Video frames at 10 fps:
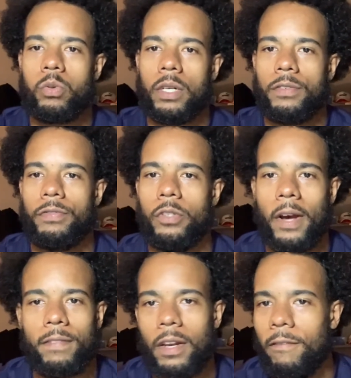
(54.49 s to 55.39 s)
What if you
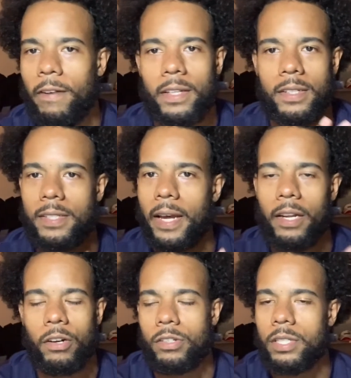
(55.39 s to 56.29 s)
have to evict a
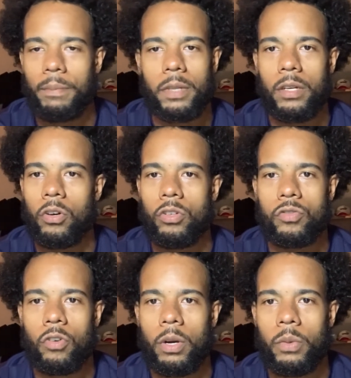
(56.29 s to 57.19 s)
tenant or something goes
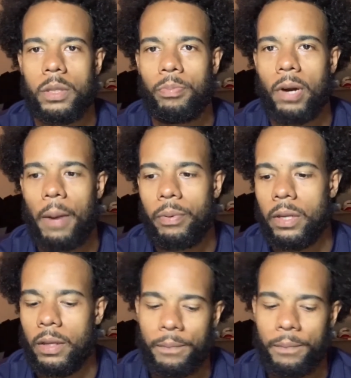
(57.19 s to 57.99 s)
wrong with the property?